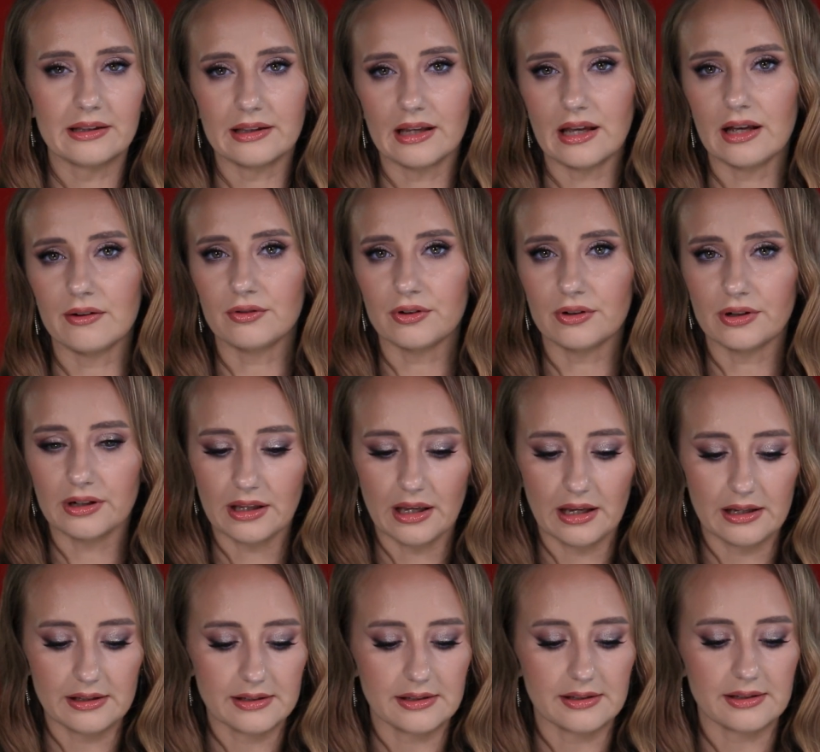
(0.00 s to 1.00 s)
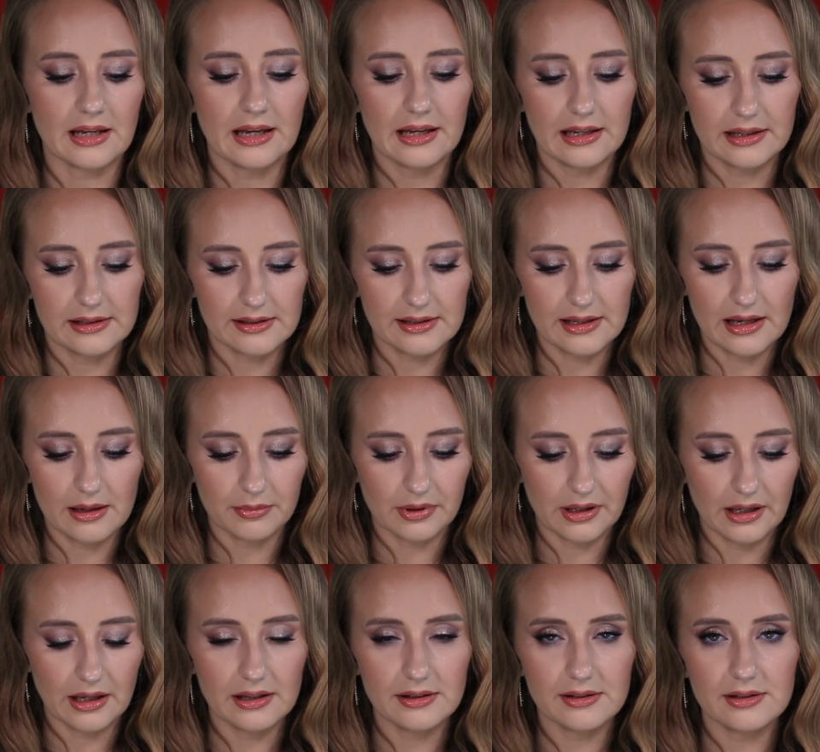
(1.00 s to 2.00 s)
and every cases. In some
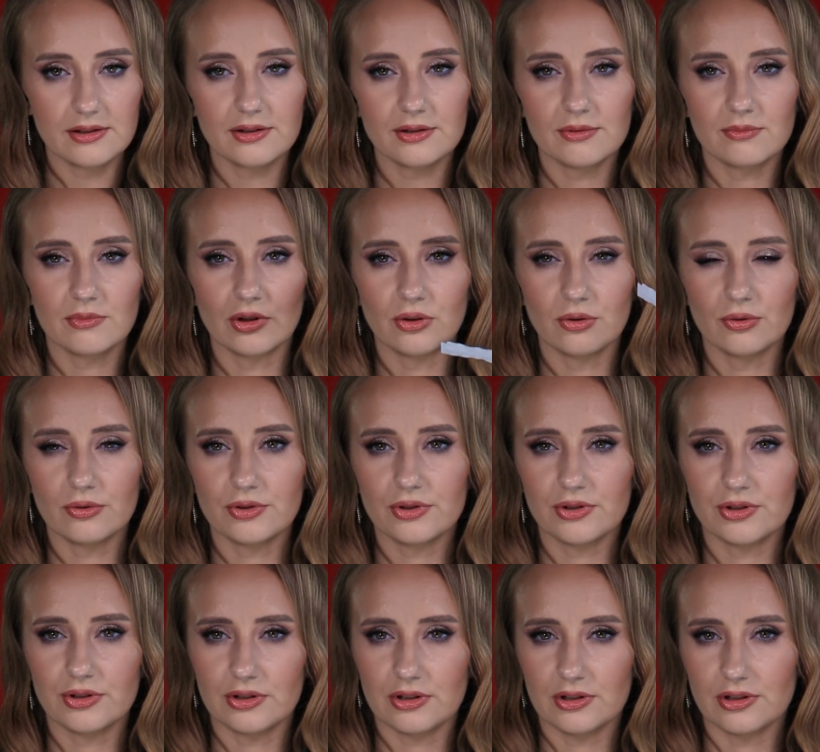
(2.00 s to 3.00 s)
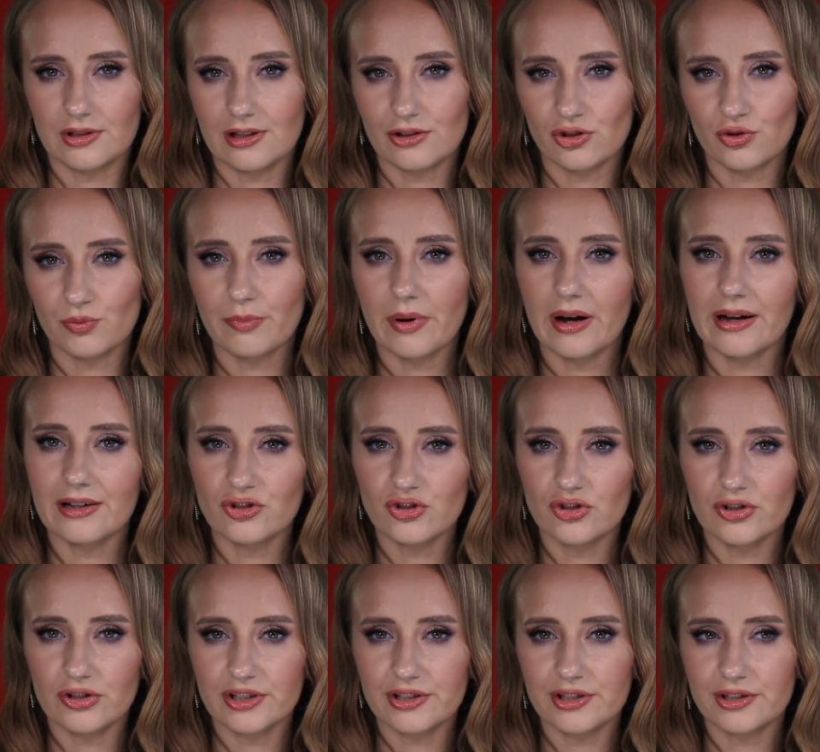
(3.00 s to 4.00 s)
cases, use such
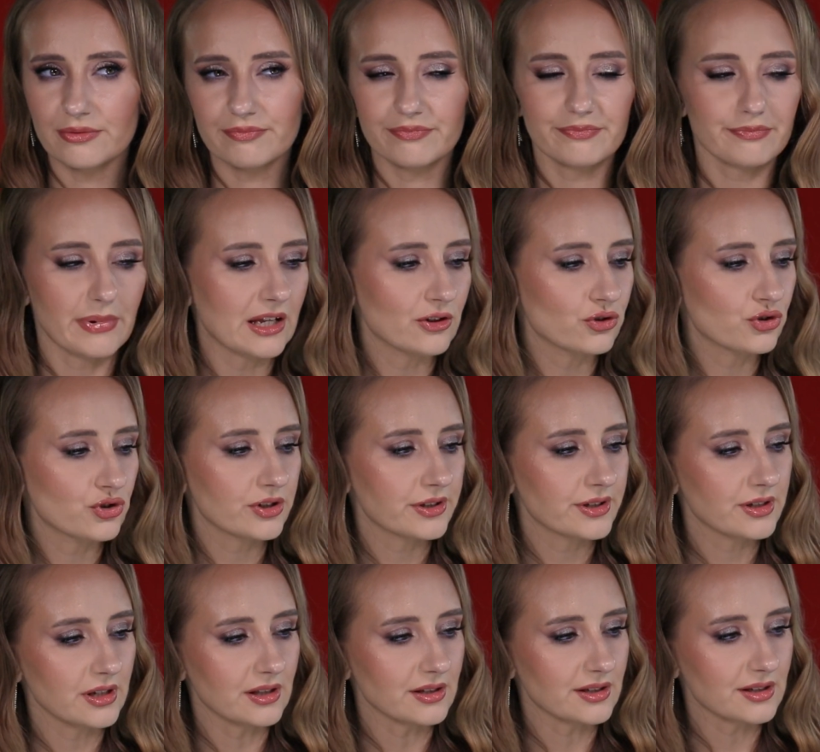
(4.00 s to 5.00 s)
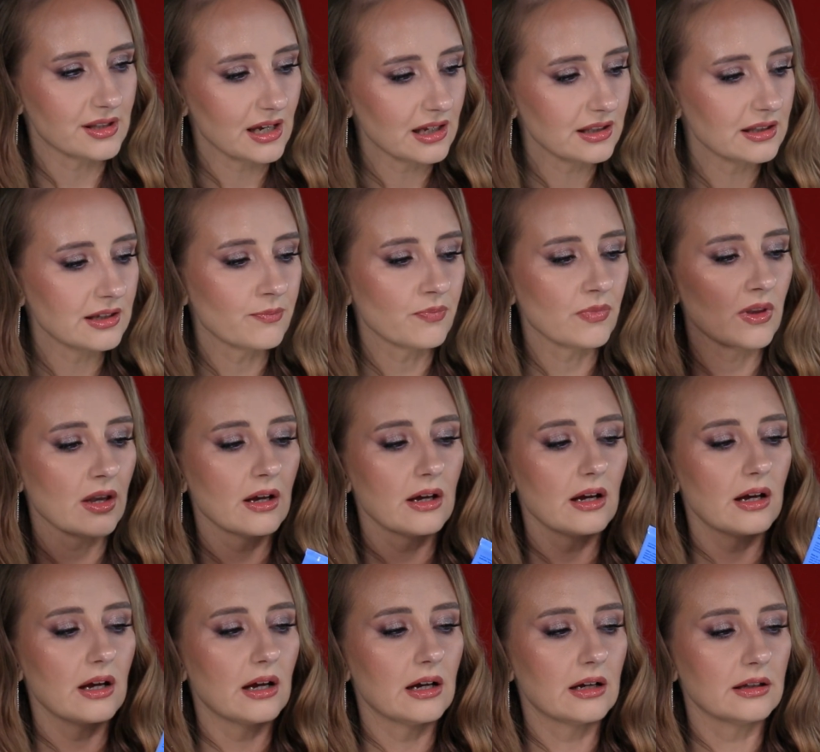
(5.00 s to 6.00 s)
patches instead,
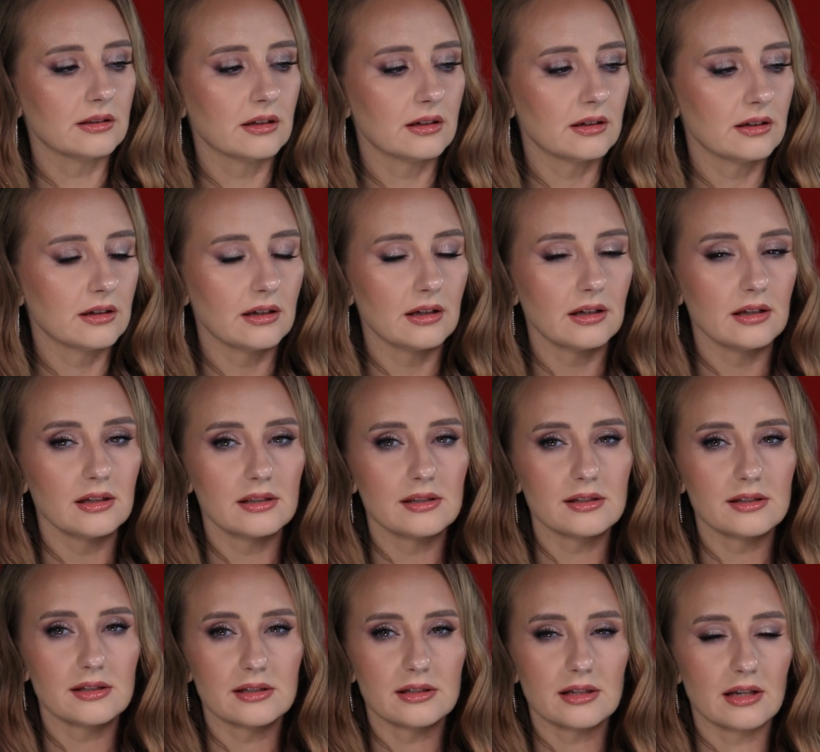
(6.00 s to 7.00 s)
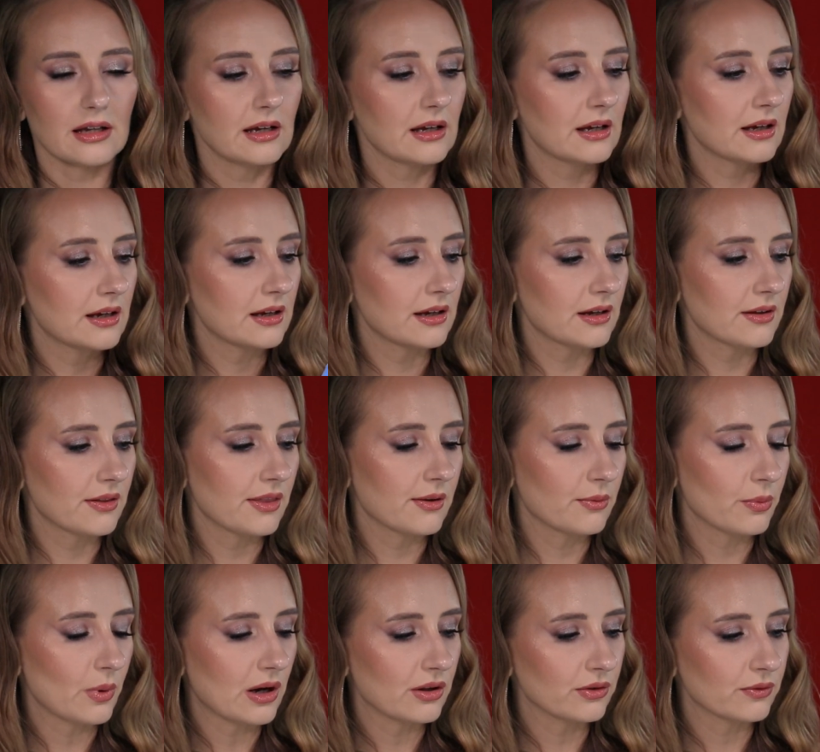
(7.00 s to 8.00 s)
and it's the
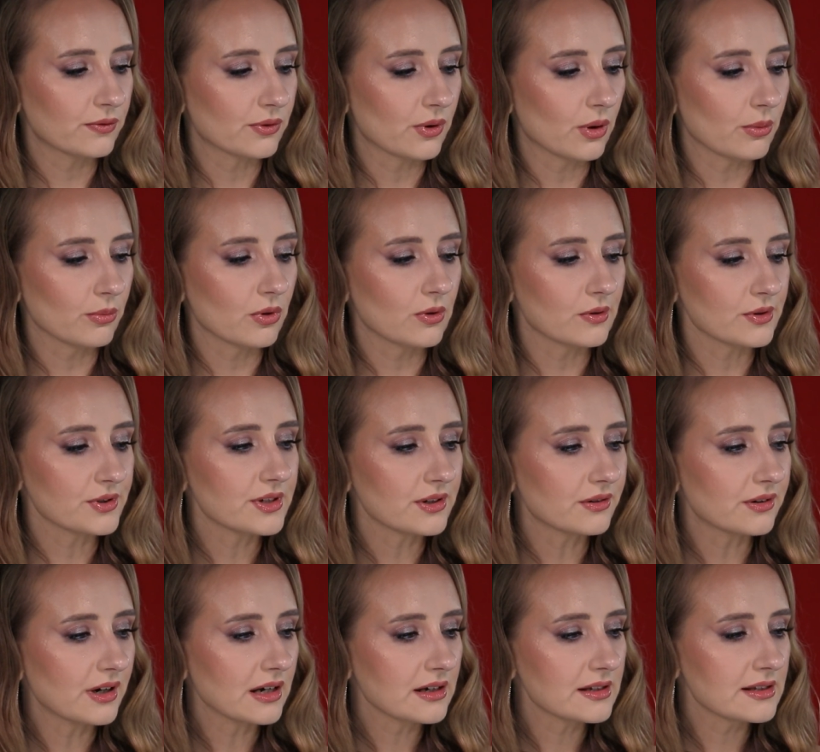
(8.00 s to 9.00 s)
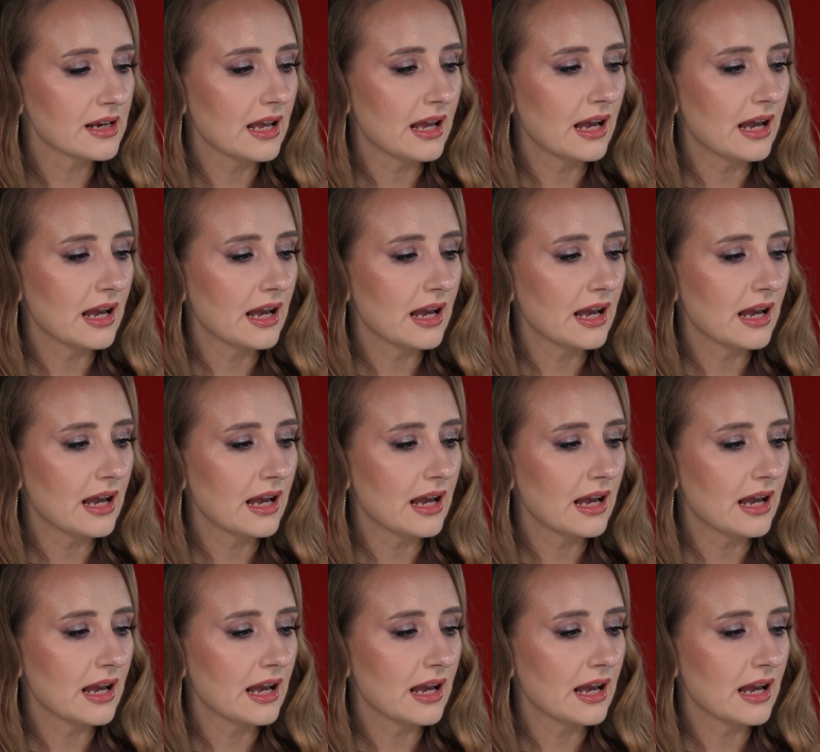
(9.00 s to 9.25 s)
one from cosrx,